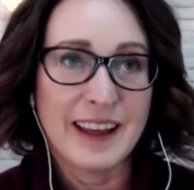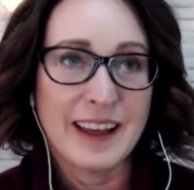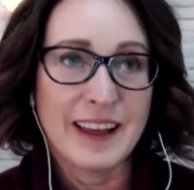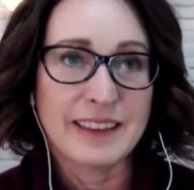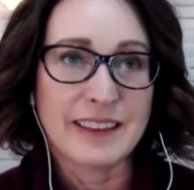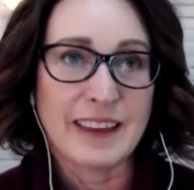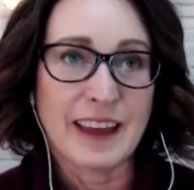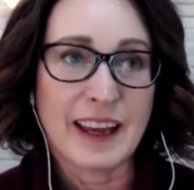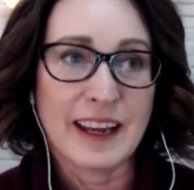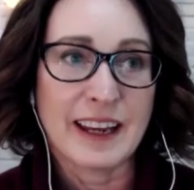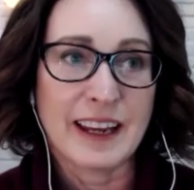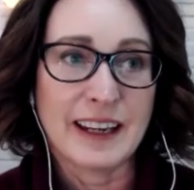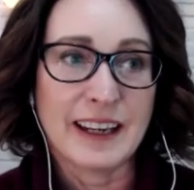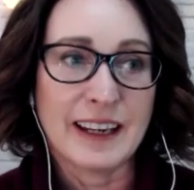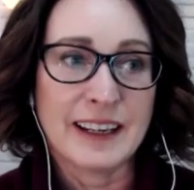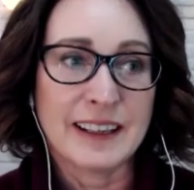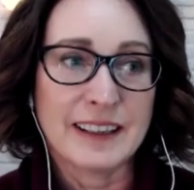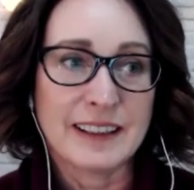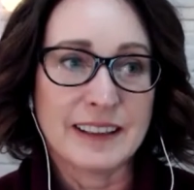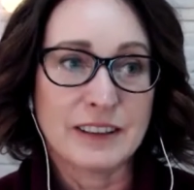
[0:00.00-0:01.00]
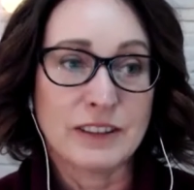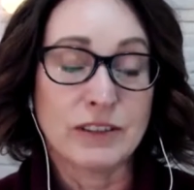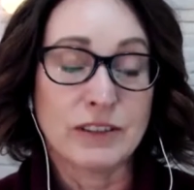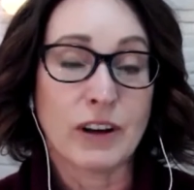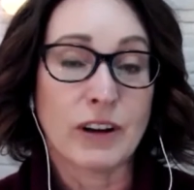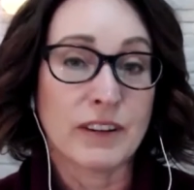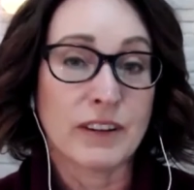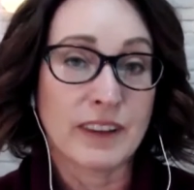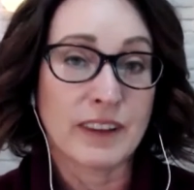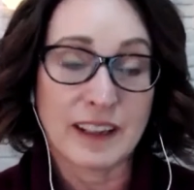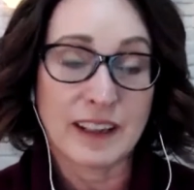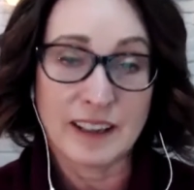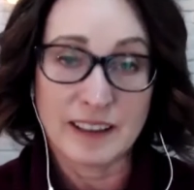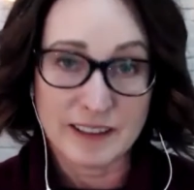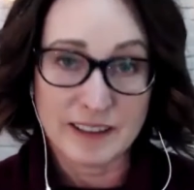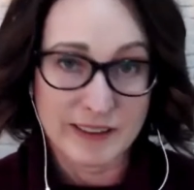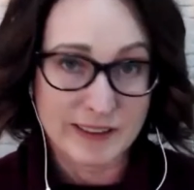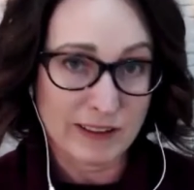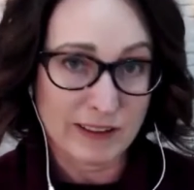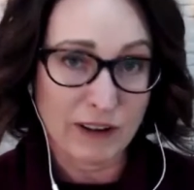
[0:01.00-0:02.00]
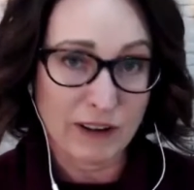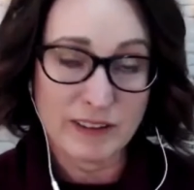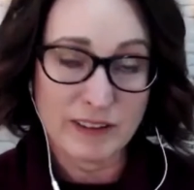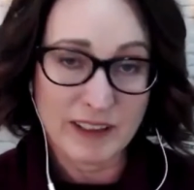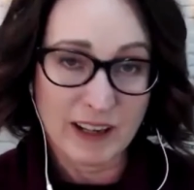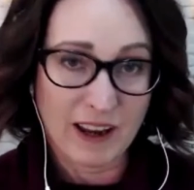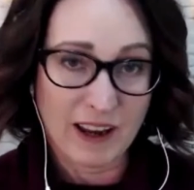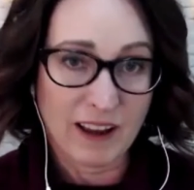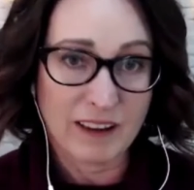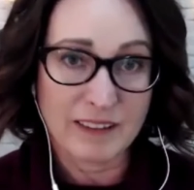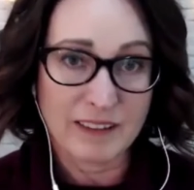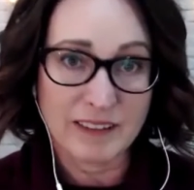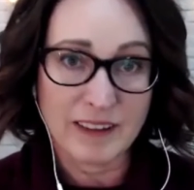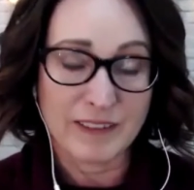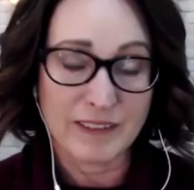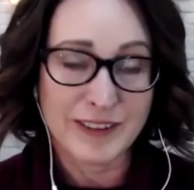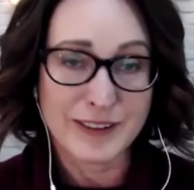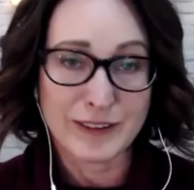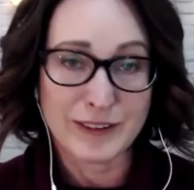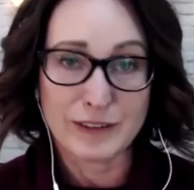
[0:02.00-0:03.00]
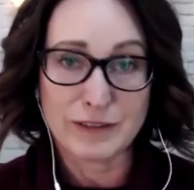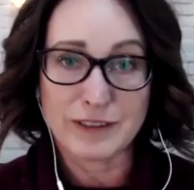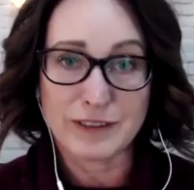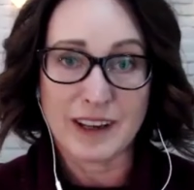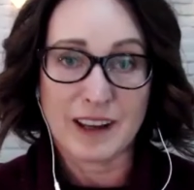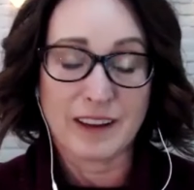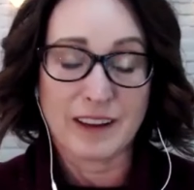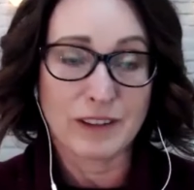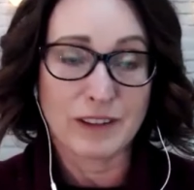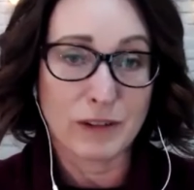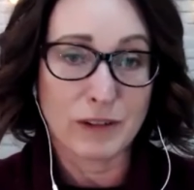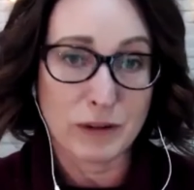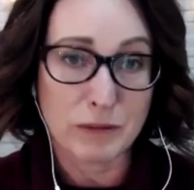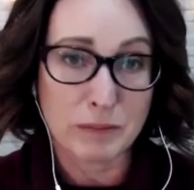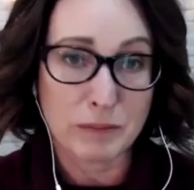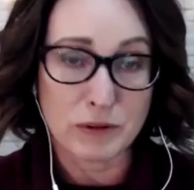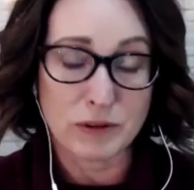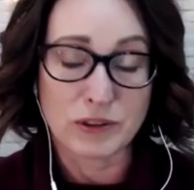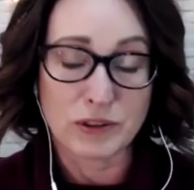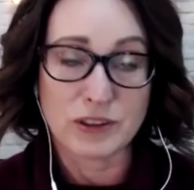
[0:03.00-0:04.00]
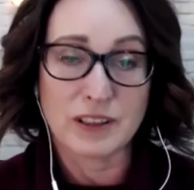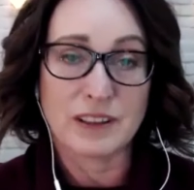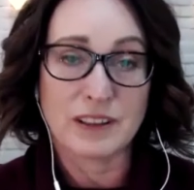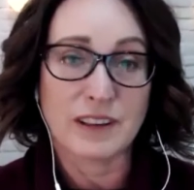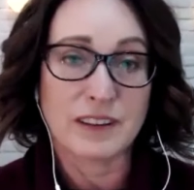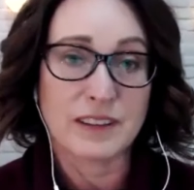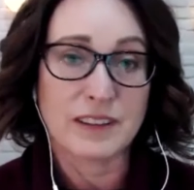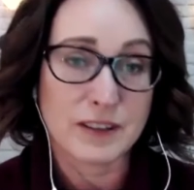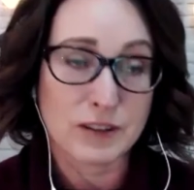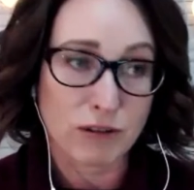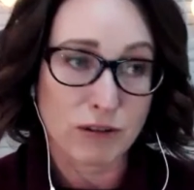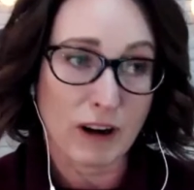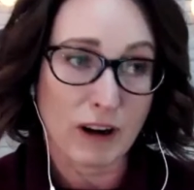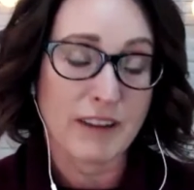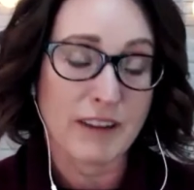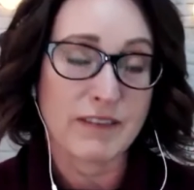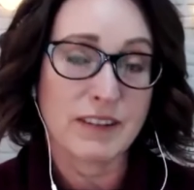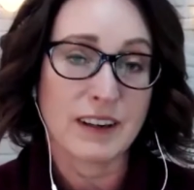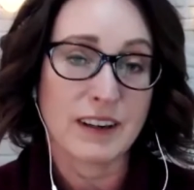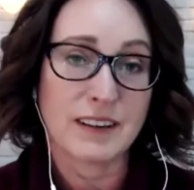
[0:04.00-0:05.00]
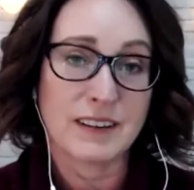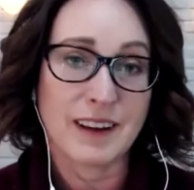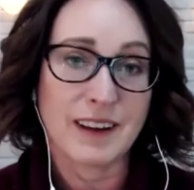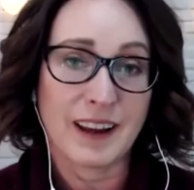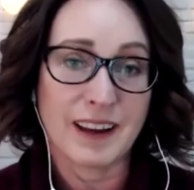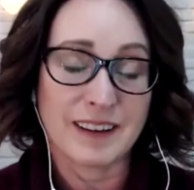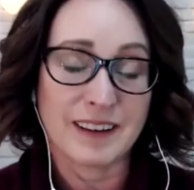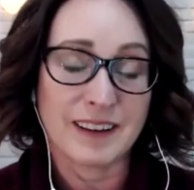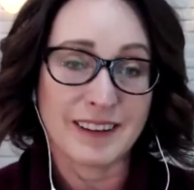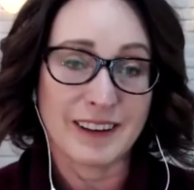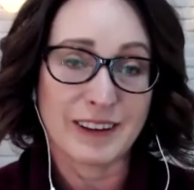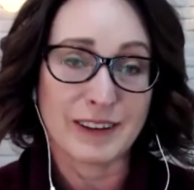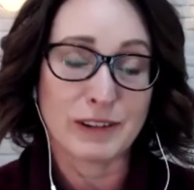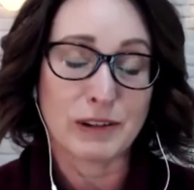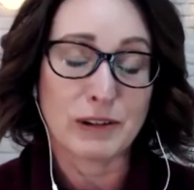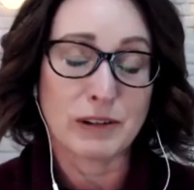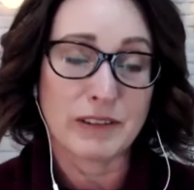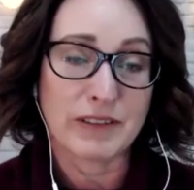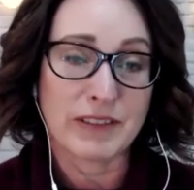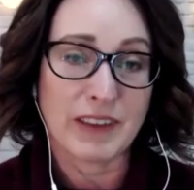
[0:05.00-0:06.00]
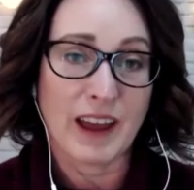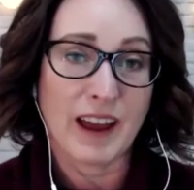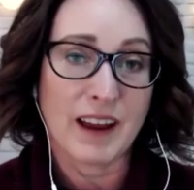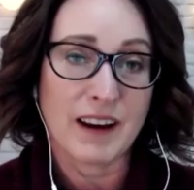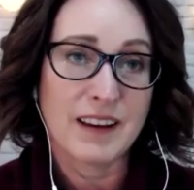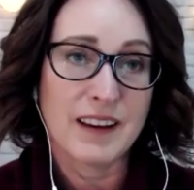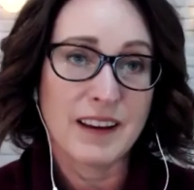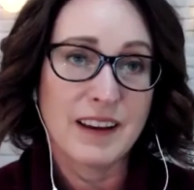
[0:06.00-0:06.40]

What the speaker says: they know they need to slow down. They've sort of done all the pushing and the striving and all of that.